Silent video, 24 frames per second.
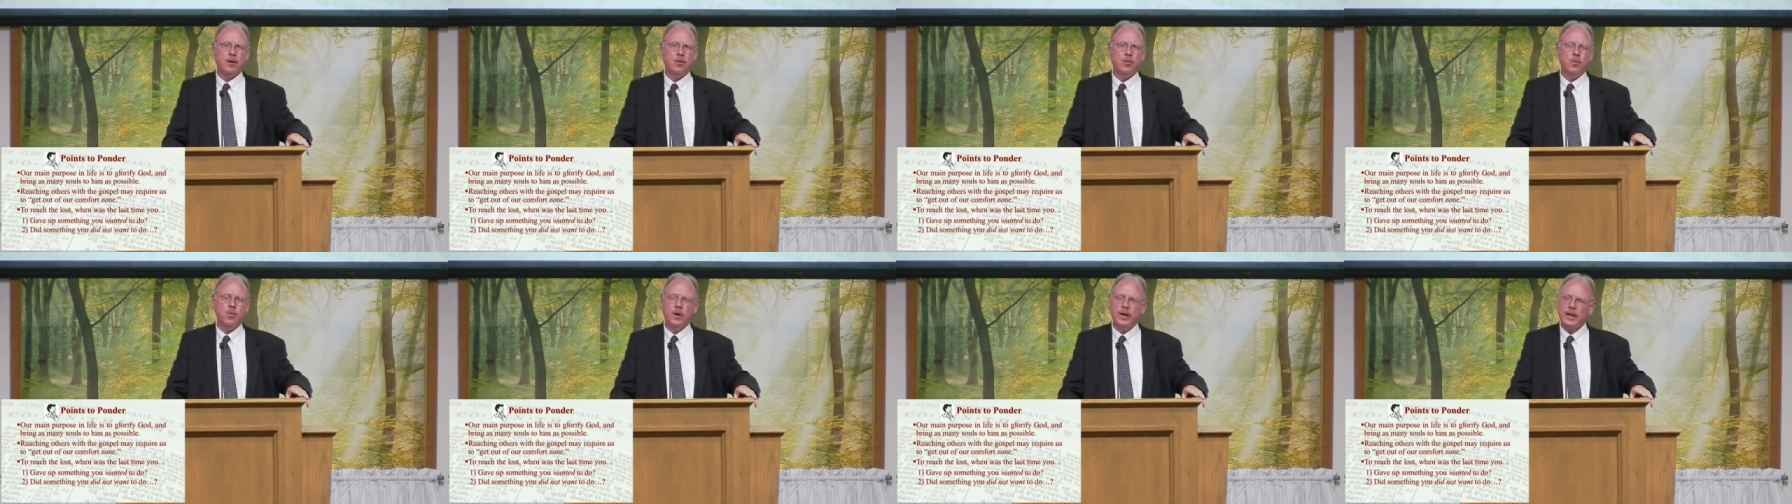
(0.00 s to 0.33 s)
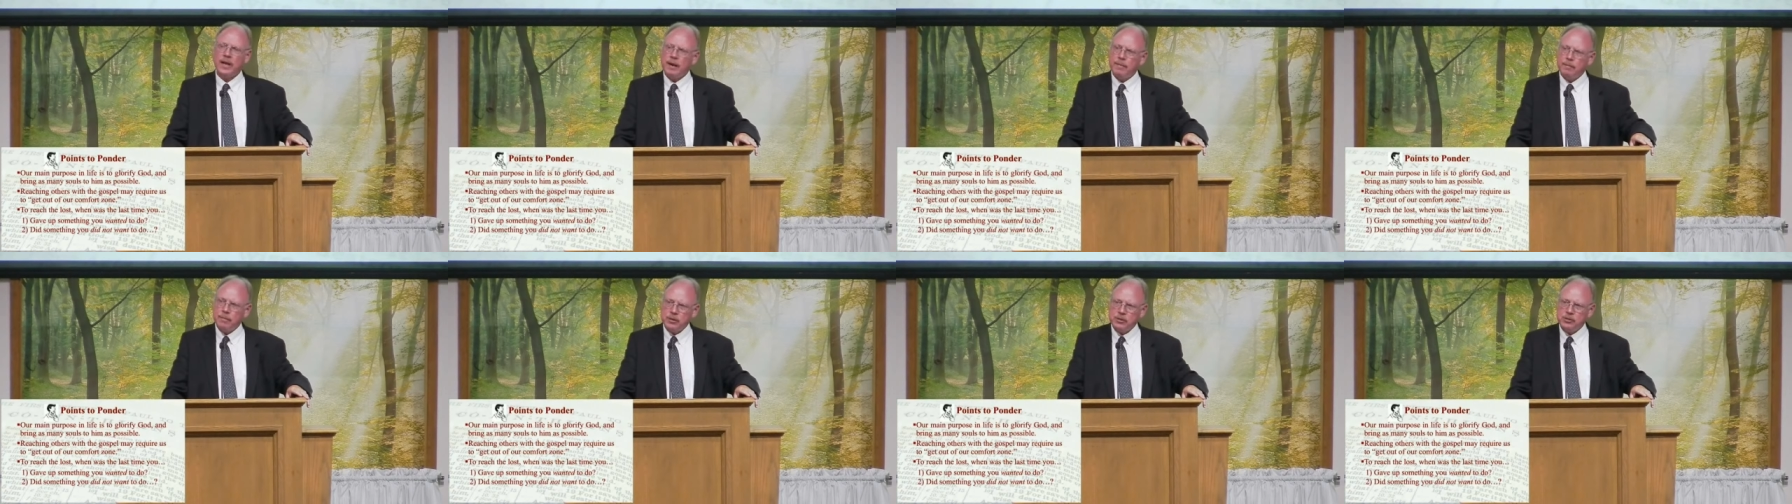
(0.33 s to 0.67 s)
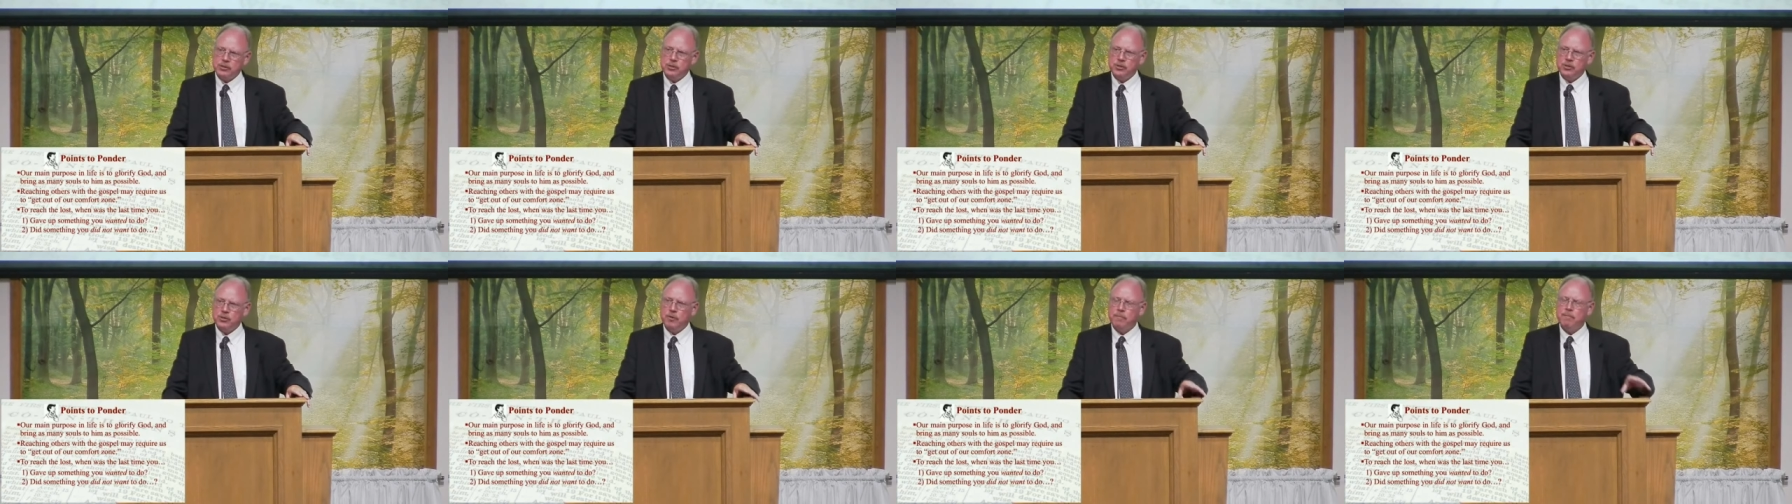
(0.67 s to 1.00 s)
what I
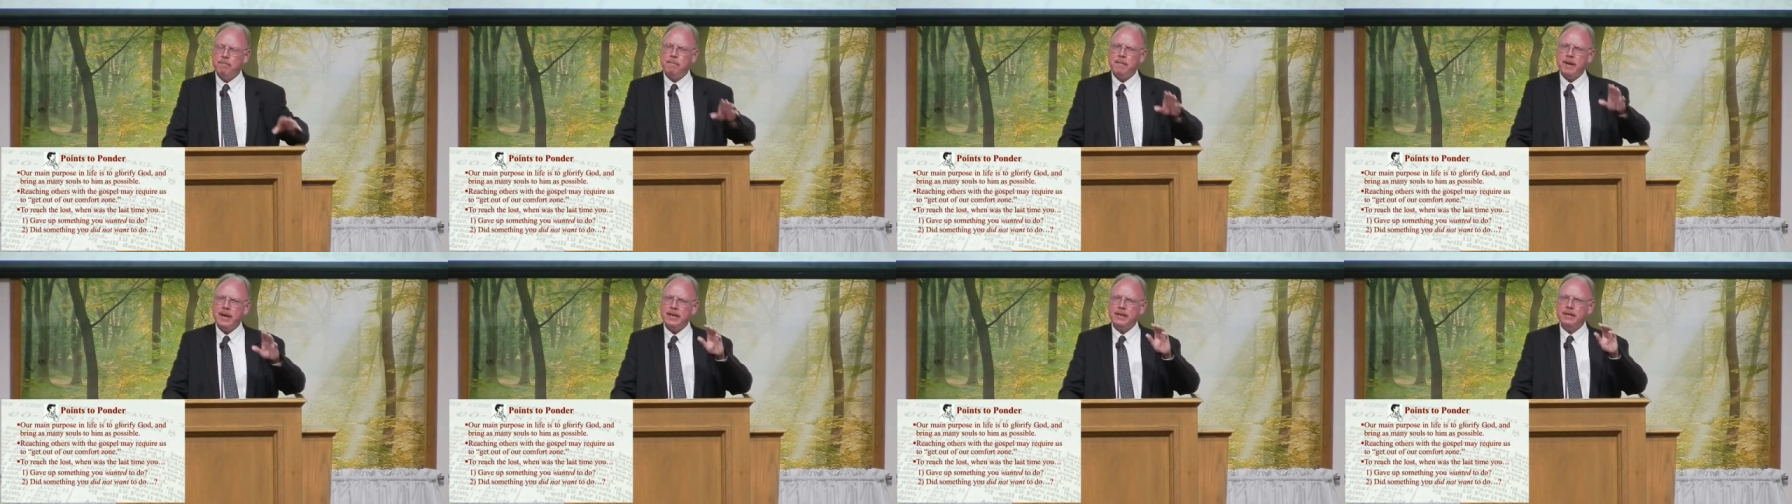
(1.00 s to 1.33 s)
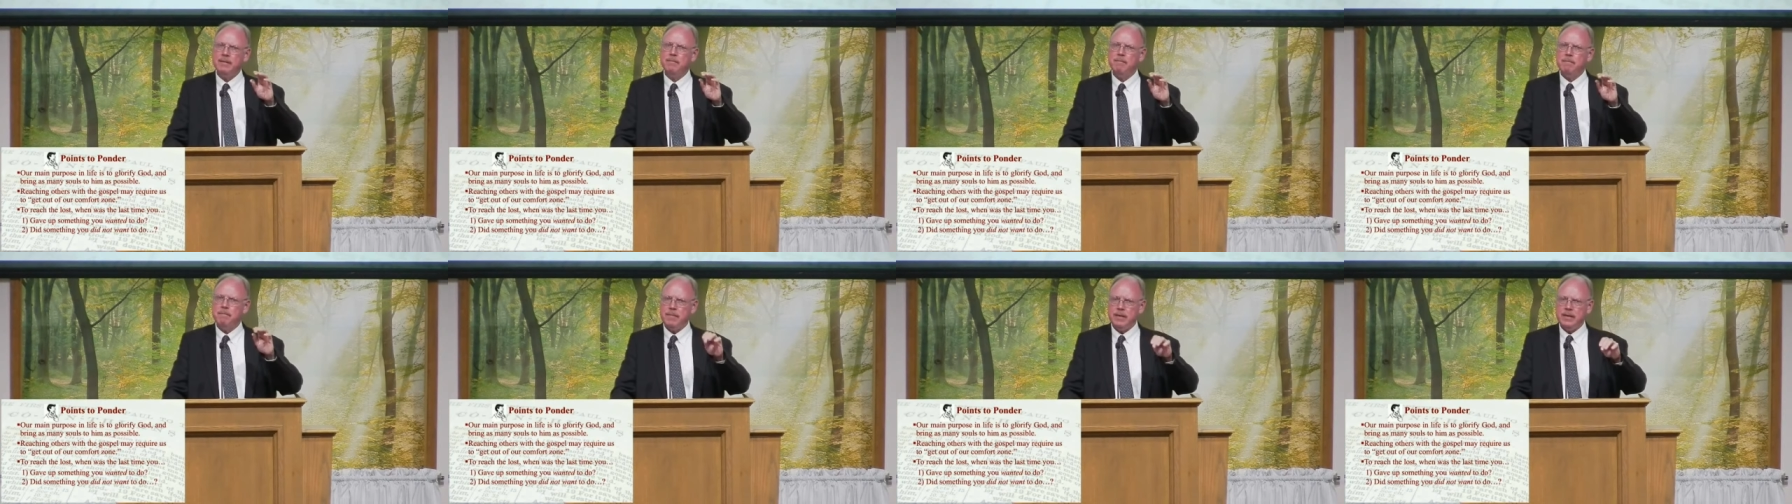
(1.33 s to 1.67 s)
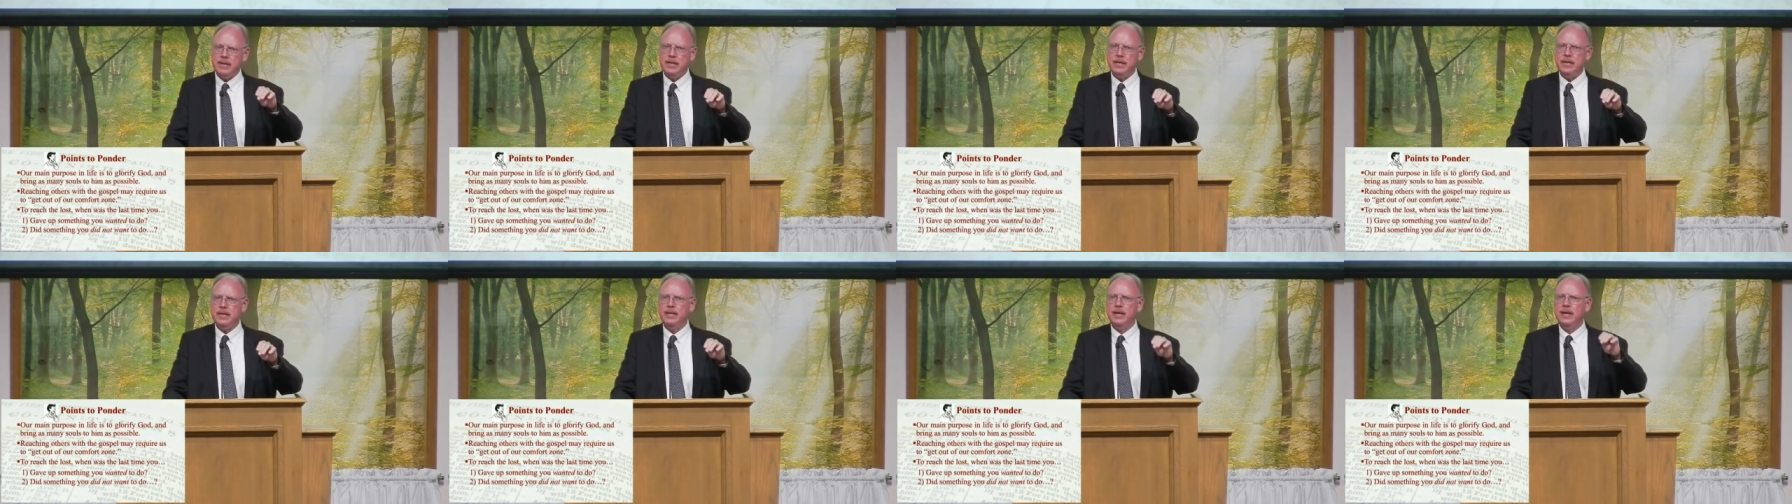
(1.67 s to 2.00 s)
must do. Make
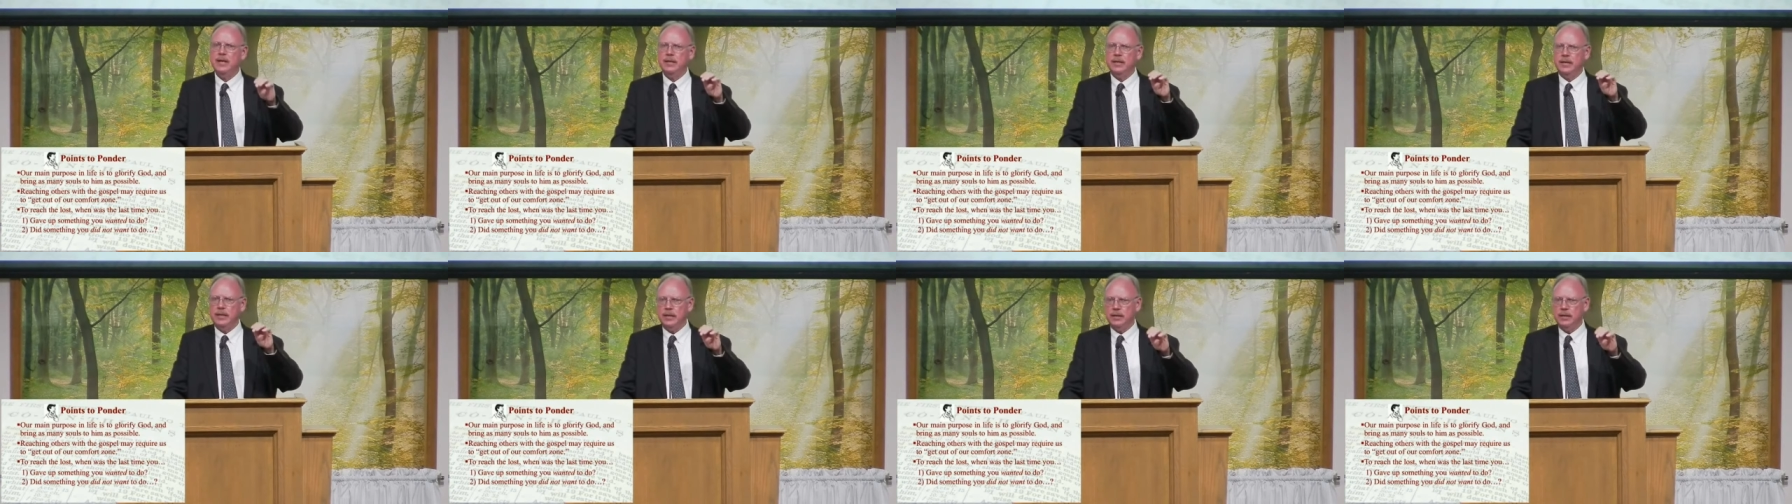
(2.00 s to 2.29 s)
me an